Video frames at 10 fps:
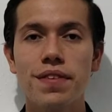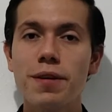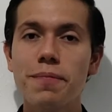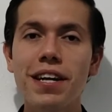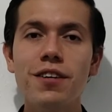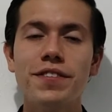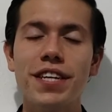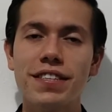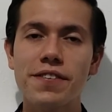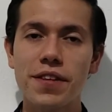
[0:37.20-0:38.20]
The main
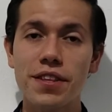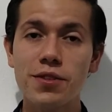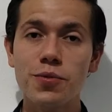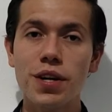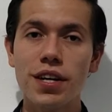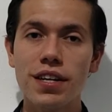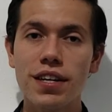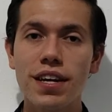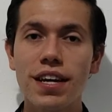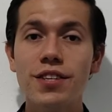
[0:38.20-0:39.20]
objective in this work
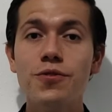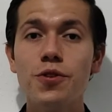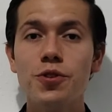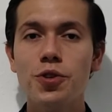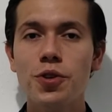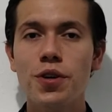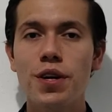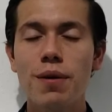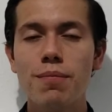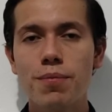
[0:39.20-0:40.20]
is for sure
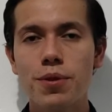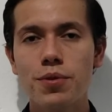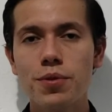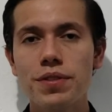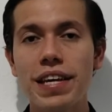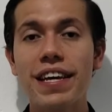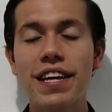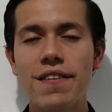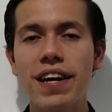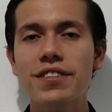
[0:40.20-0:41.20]
produce and
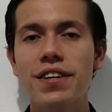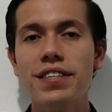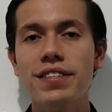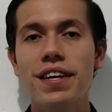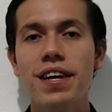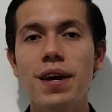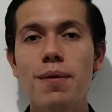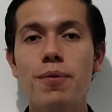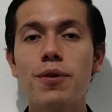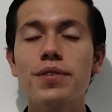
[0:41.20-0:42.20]
characterize
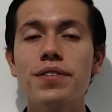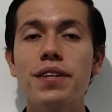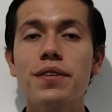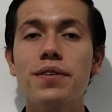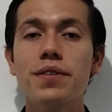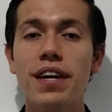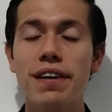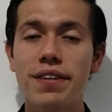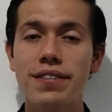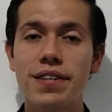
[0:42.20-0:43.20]
porous silicon
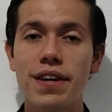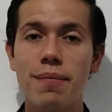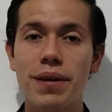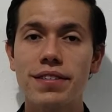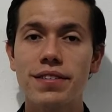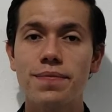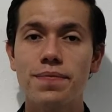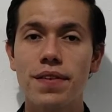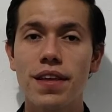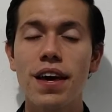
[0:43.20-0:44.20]
carbide ceramics.
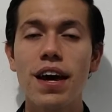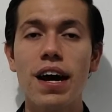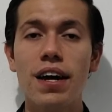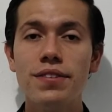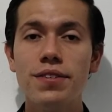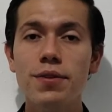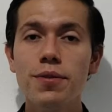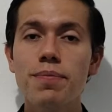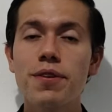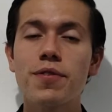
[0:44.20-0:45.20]
Also,
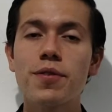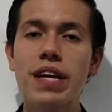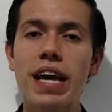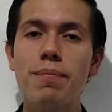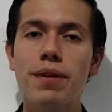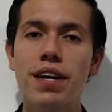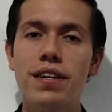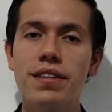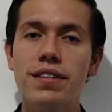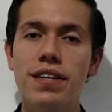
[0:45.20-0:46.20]
perform
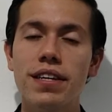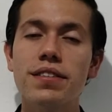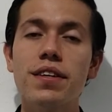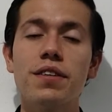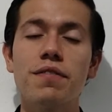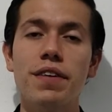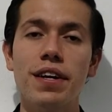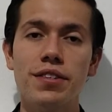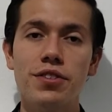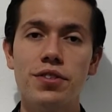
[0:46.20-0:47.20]
capillarity tests on the
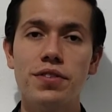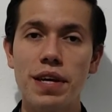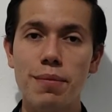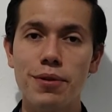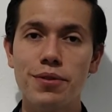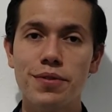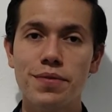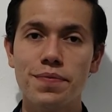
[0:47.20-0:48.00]
finished samples.